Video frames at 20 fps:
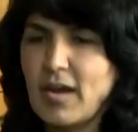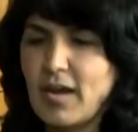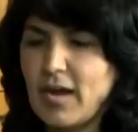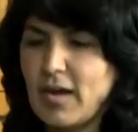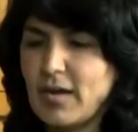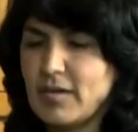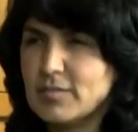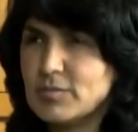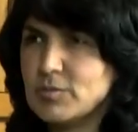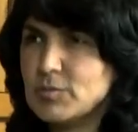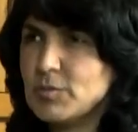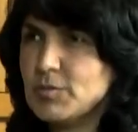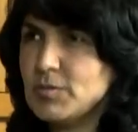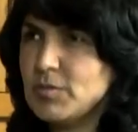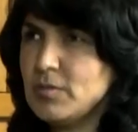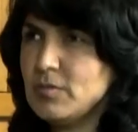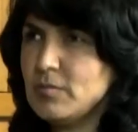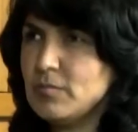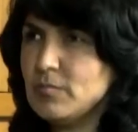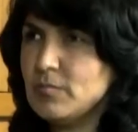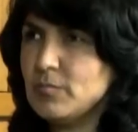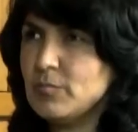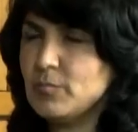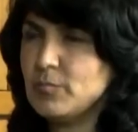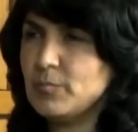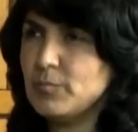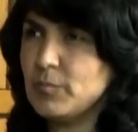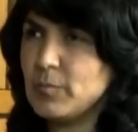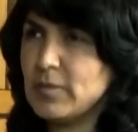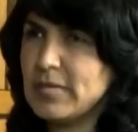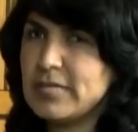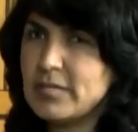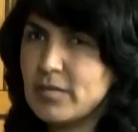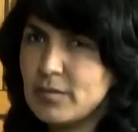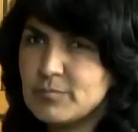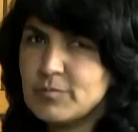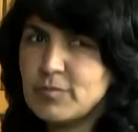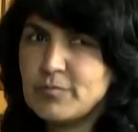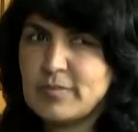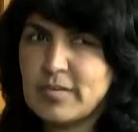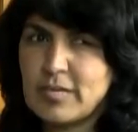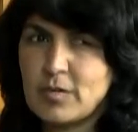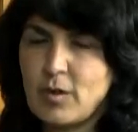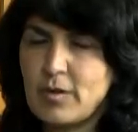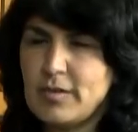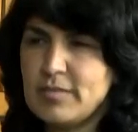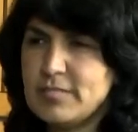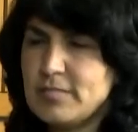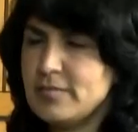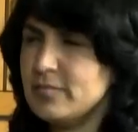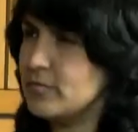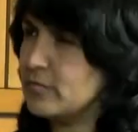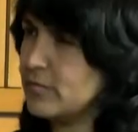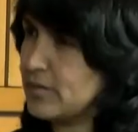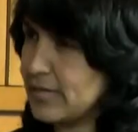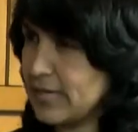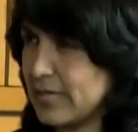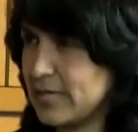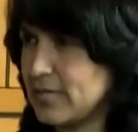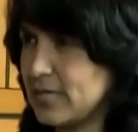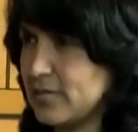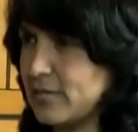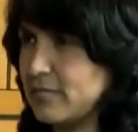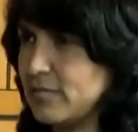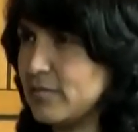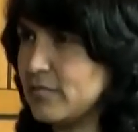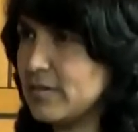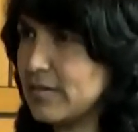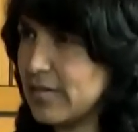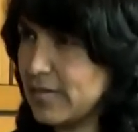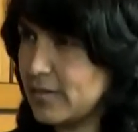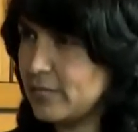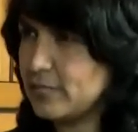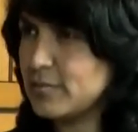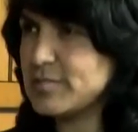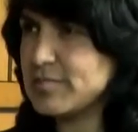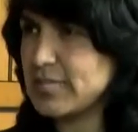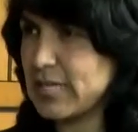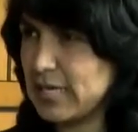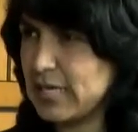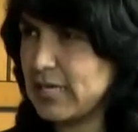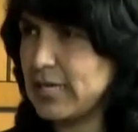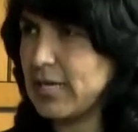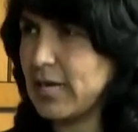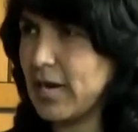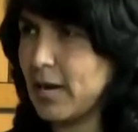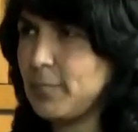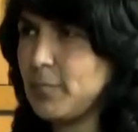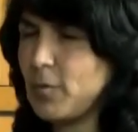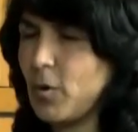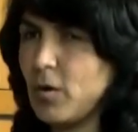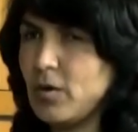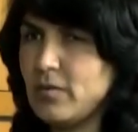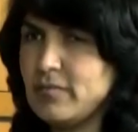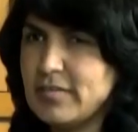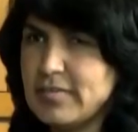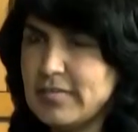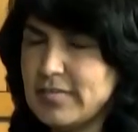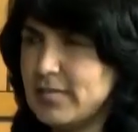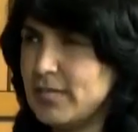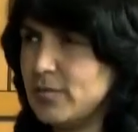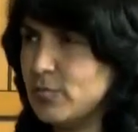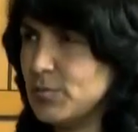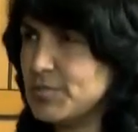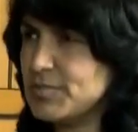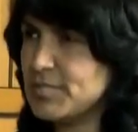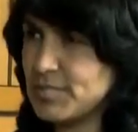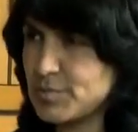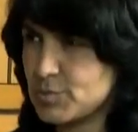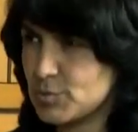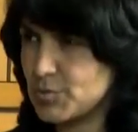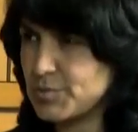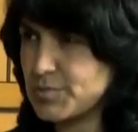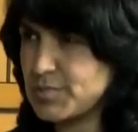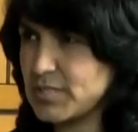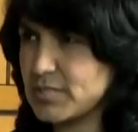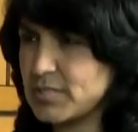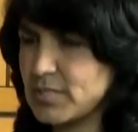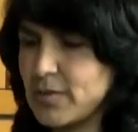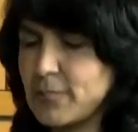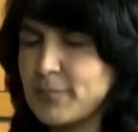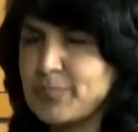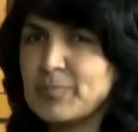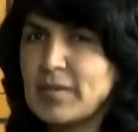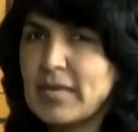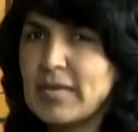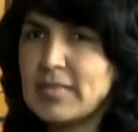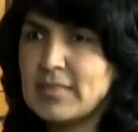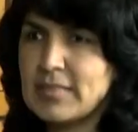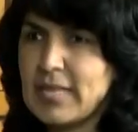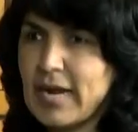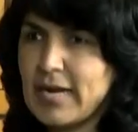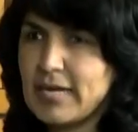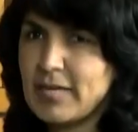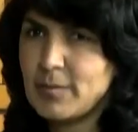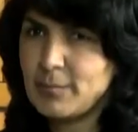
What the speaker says: In terms of technology, we were ready. We were ready for scaling up. All we needed was resources. In that,